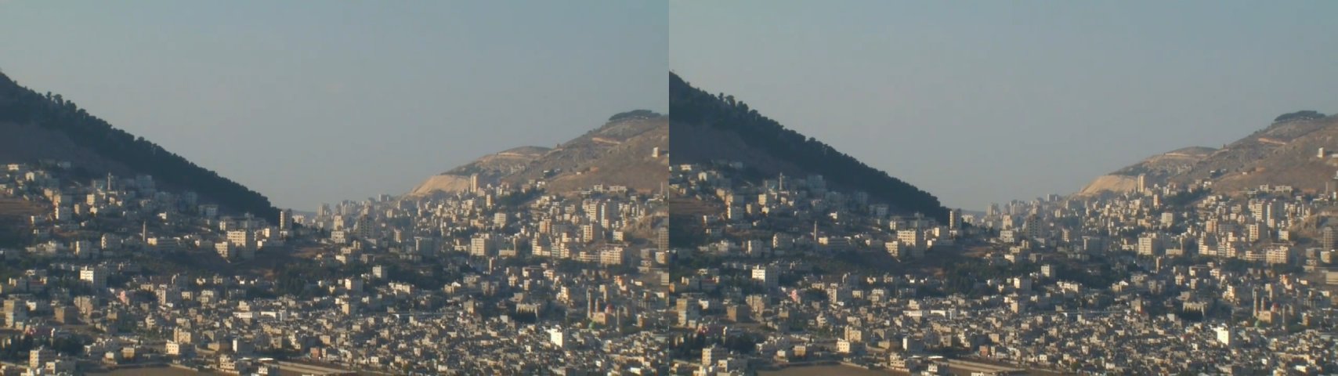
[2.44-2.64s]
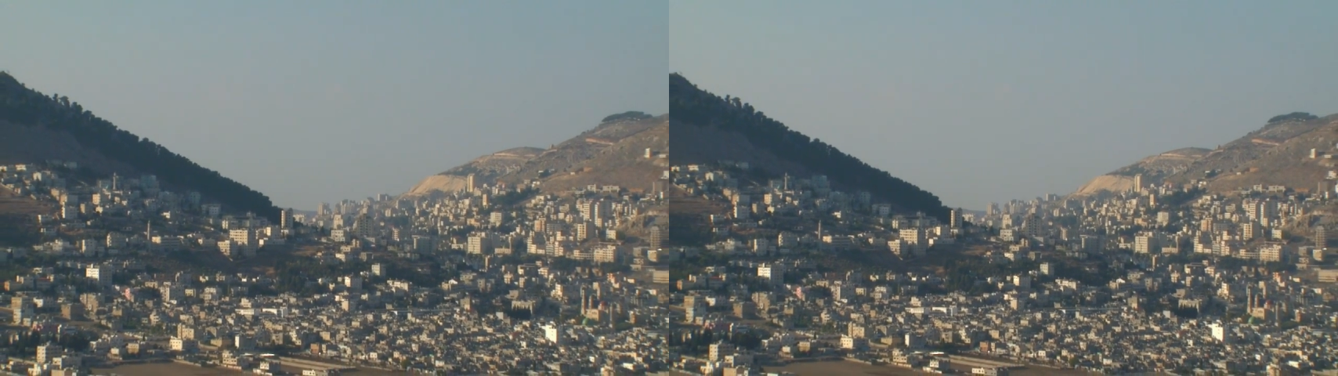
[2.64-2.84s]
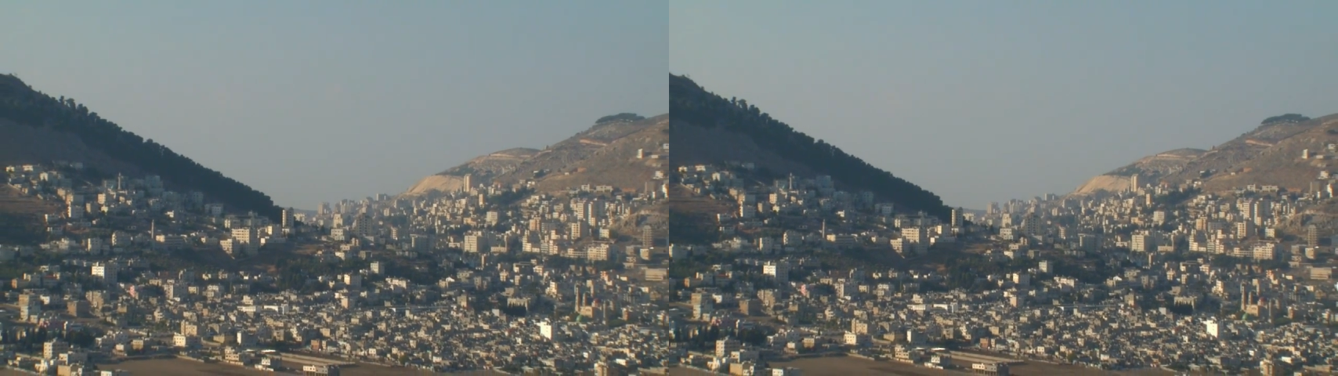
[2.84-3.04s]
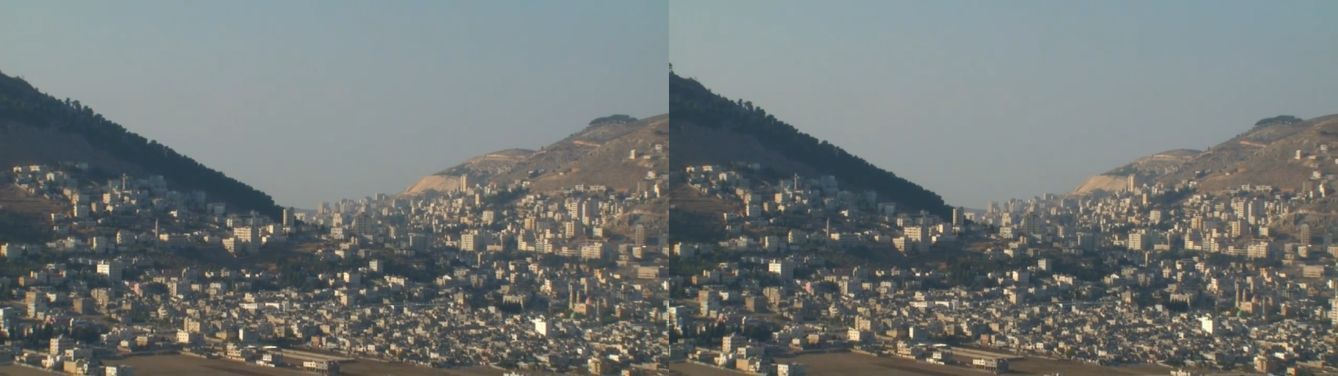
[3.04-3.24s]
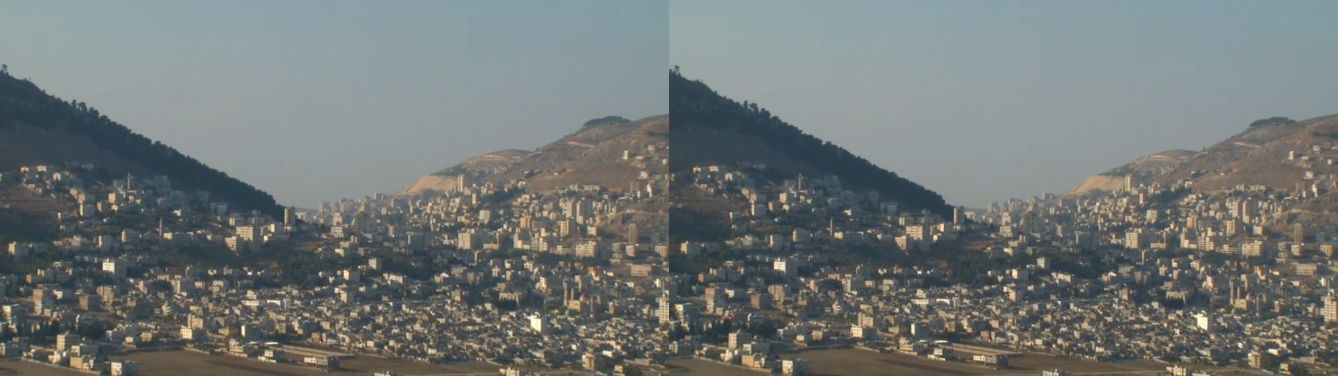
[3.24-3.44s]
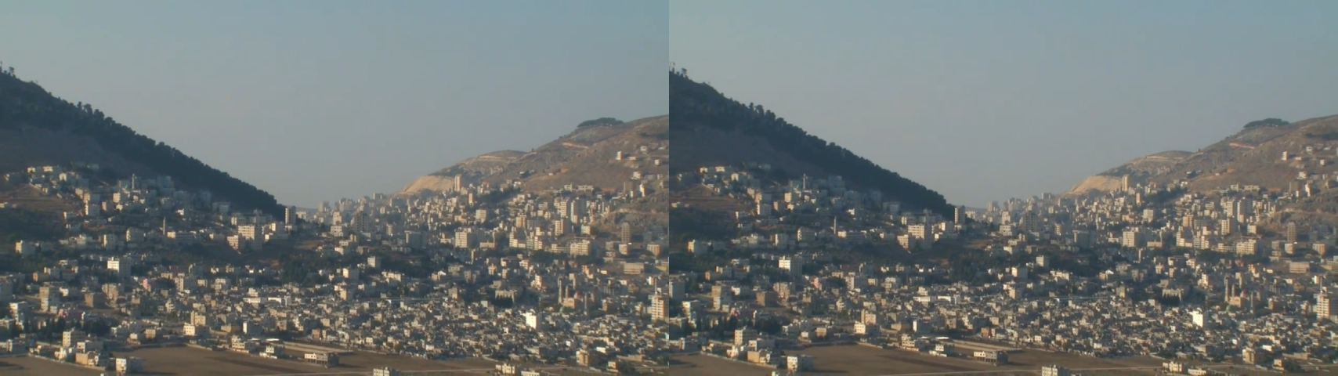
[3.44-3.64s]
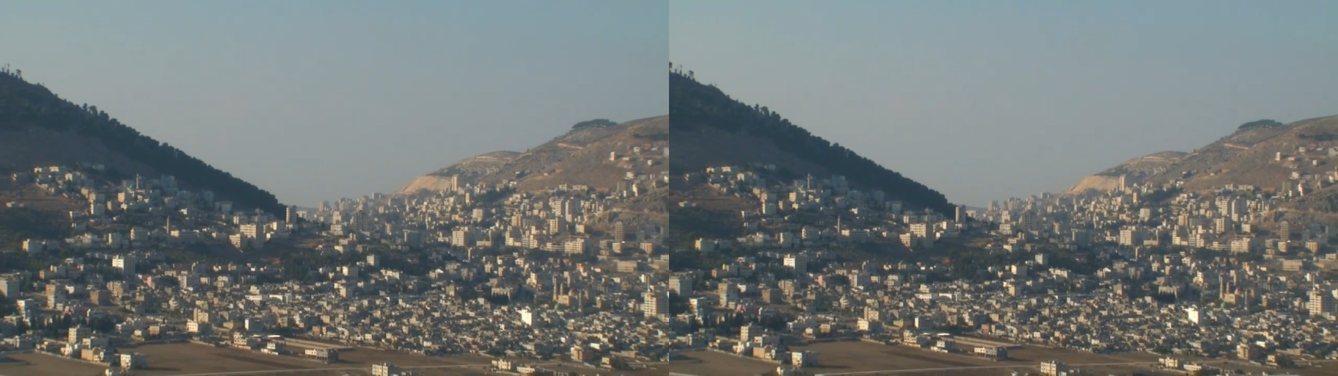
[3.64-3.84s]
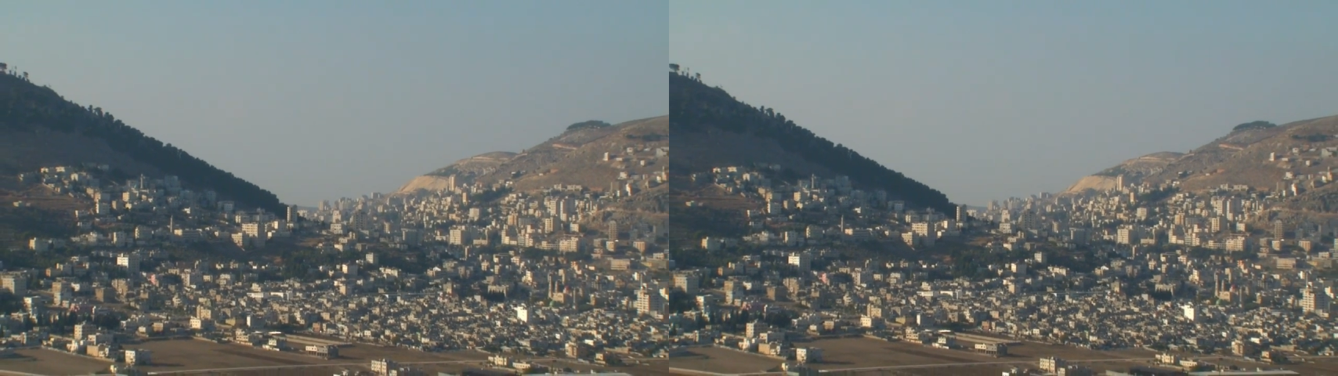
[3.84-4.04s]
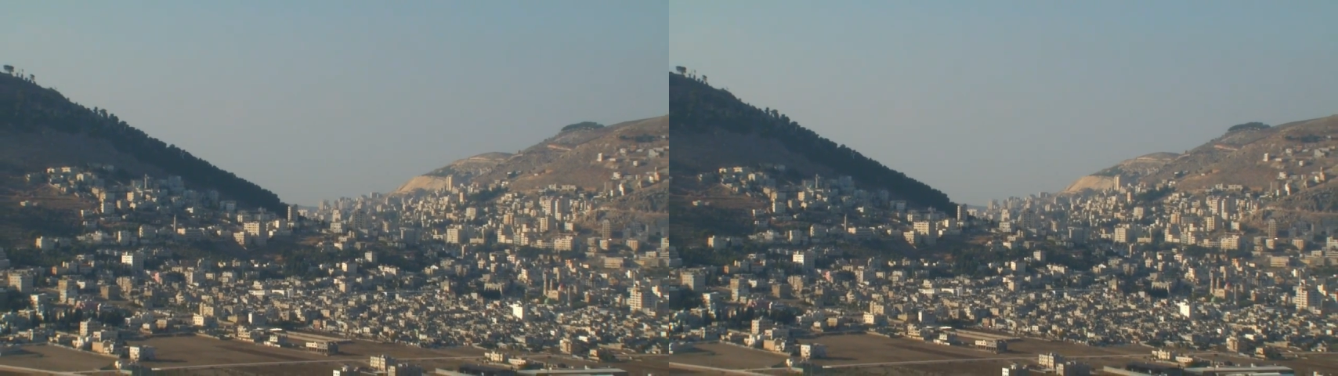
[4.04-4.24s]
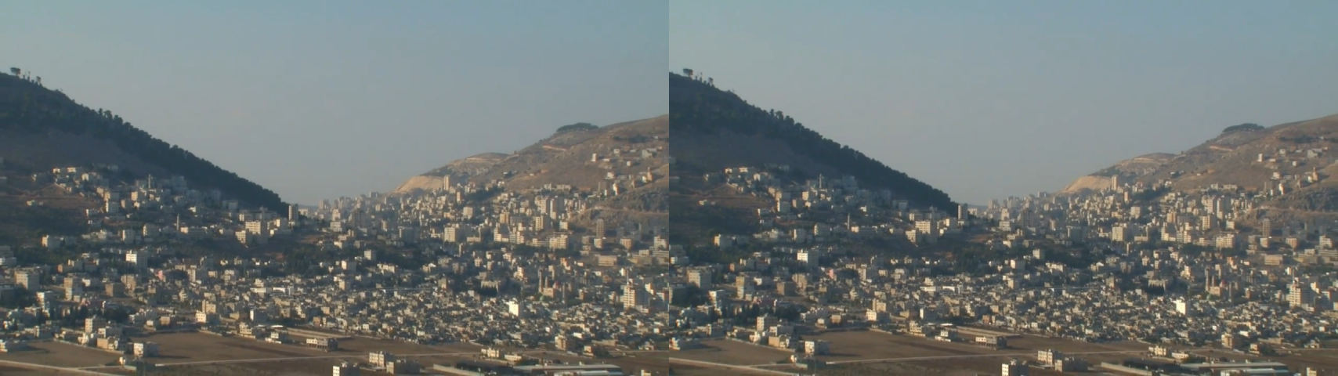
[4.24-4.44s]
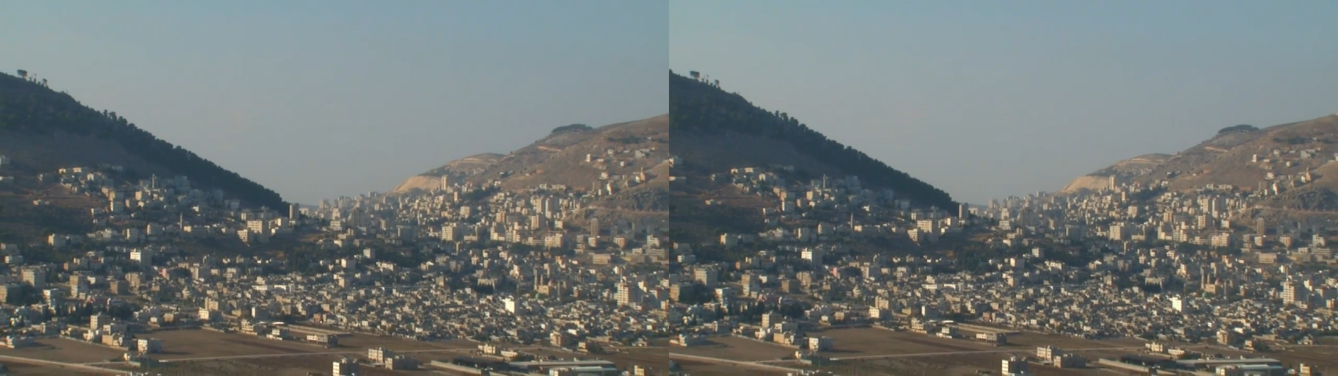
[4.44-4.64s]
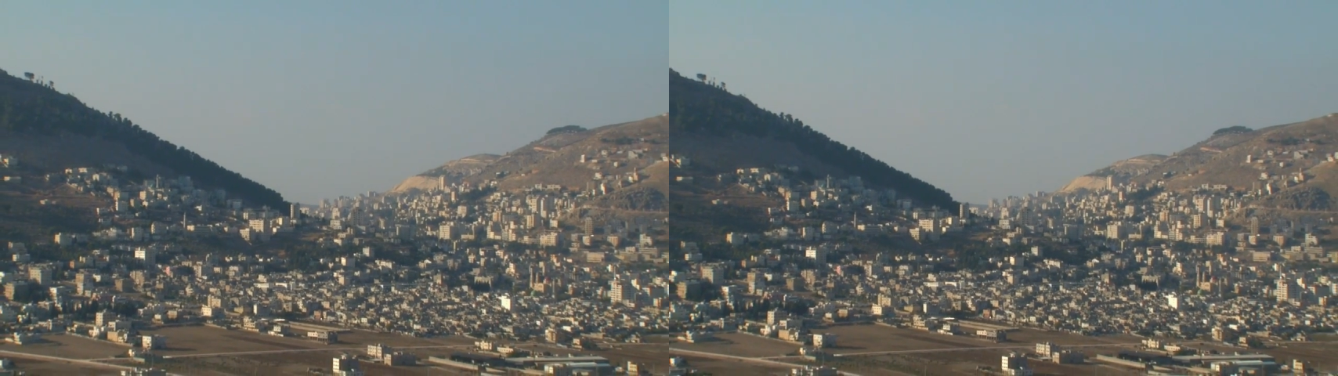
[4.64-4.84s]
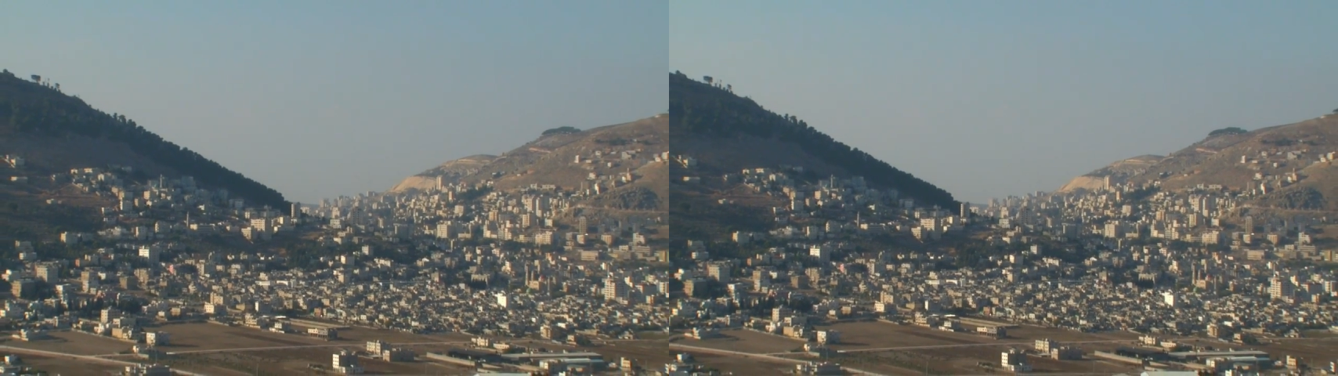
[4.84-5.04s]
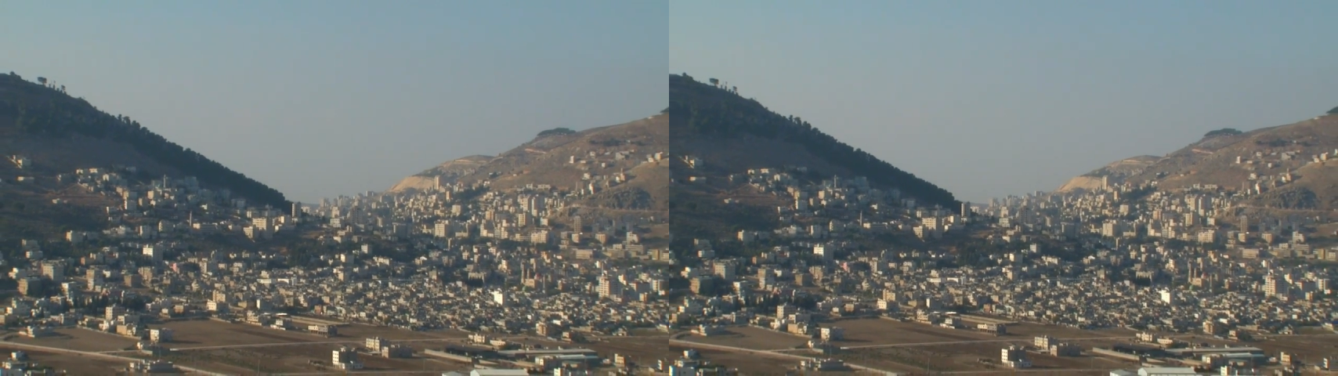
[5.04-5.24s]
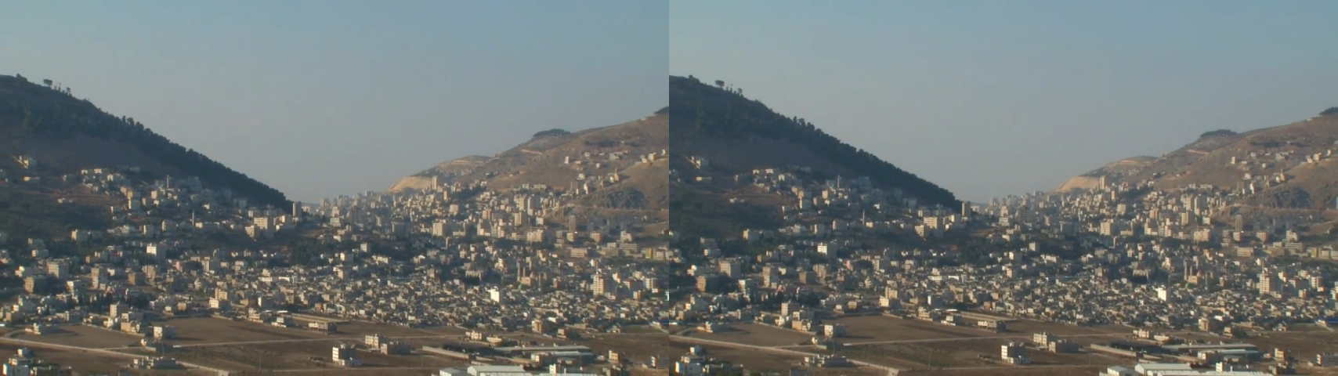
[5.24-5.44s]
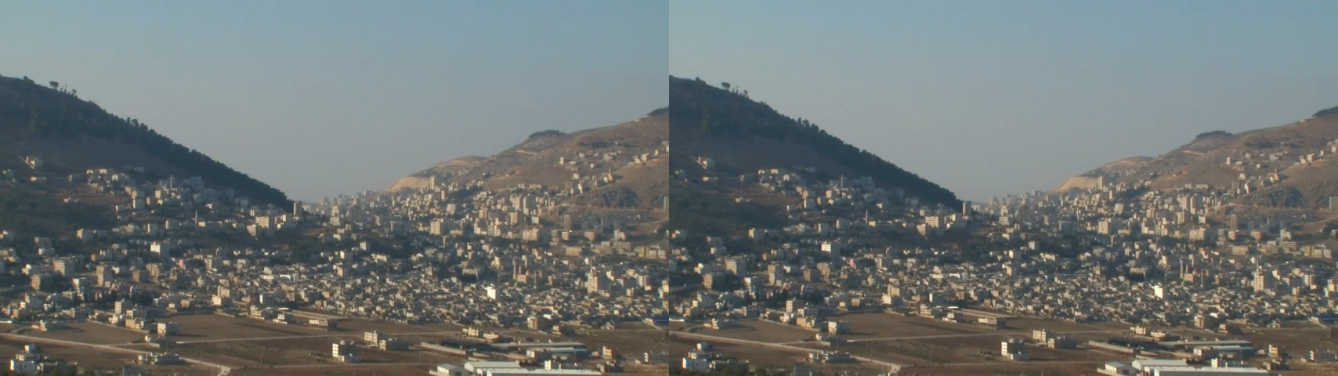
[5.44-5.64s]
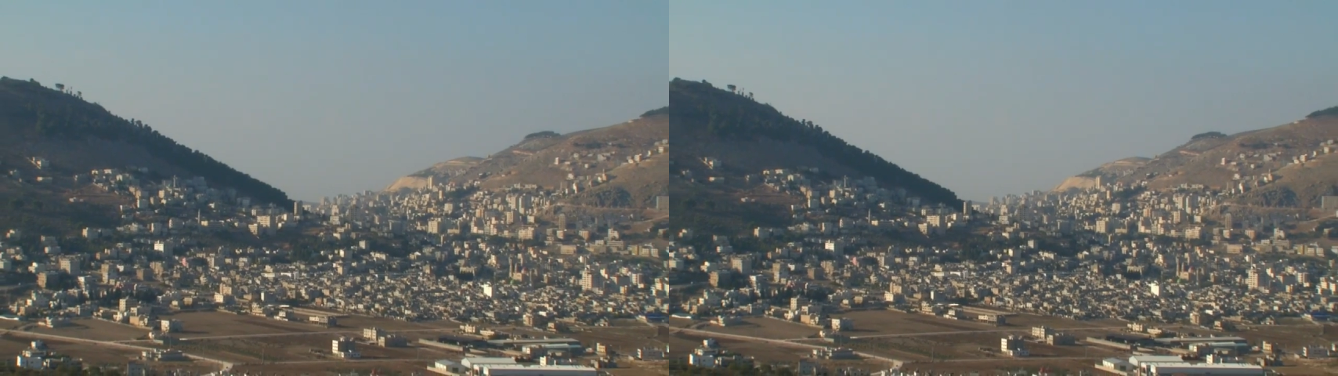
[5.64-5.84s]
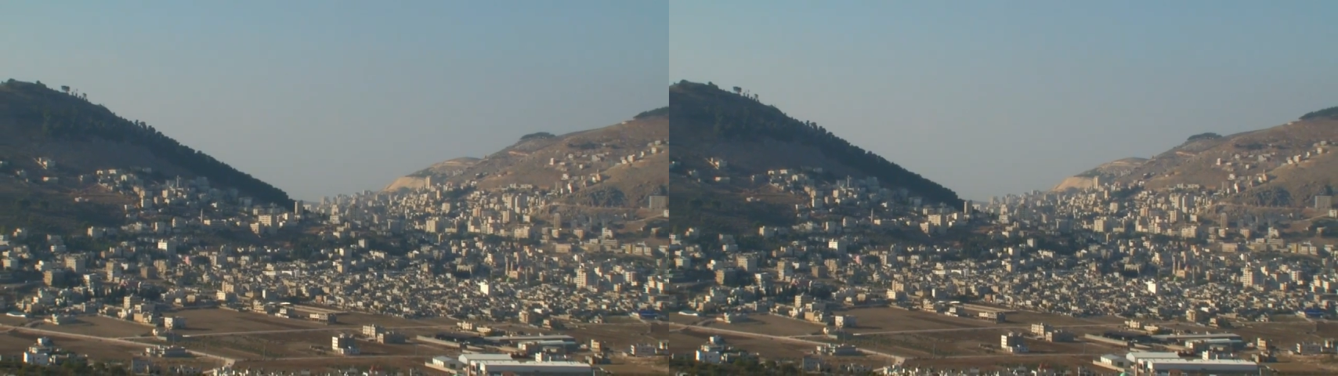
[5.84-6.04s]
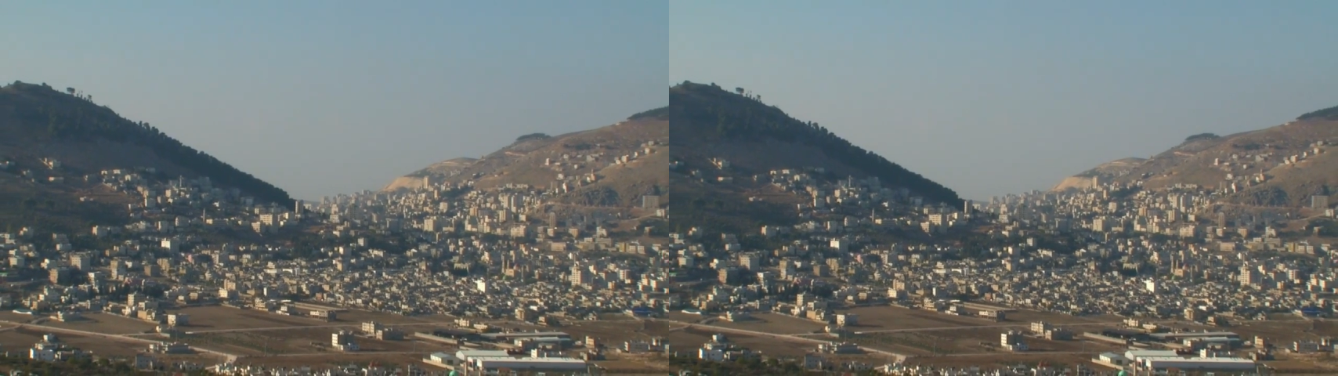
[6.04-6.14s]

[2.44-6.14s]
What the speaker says: No face is visible, so there are no lips to read.